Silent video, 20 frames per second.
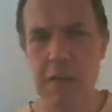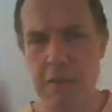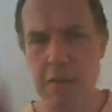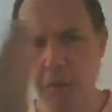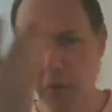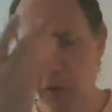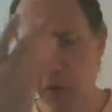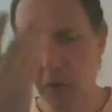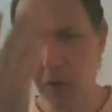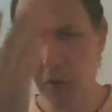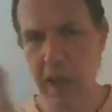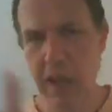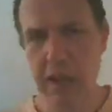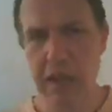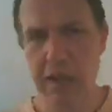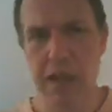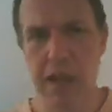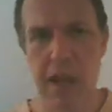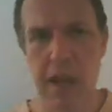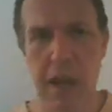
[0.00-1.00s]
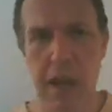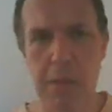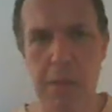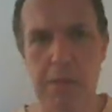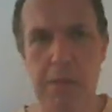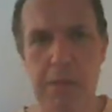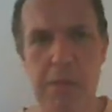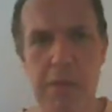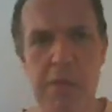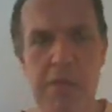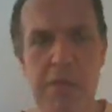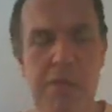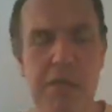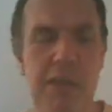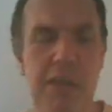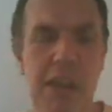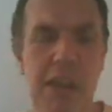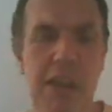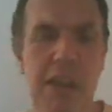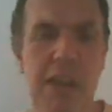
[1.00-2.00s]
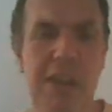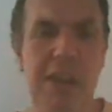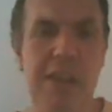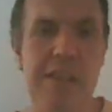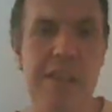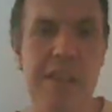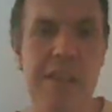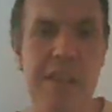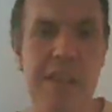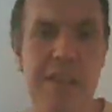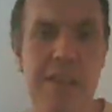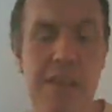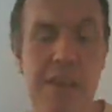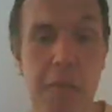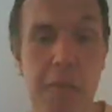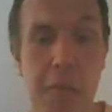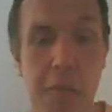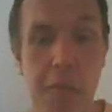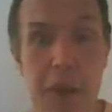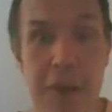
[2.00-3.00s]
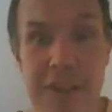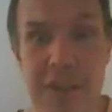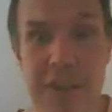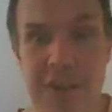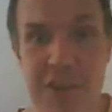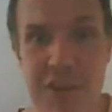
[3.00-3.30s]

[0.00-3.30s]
forehead, abdomen, then the right